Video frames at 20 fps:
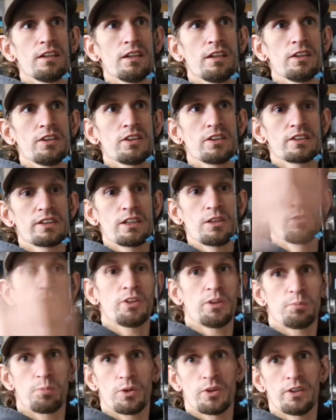And you can see when
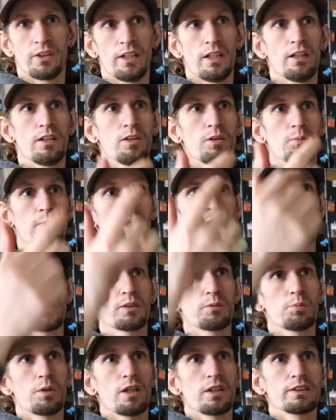you're putting your arrow back,
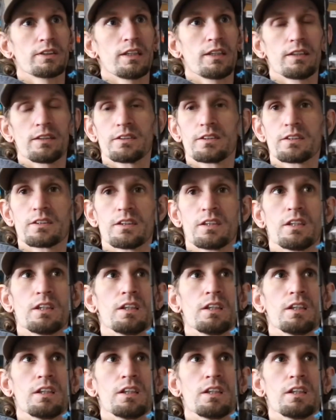your broadheads.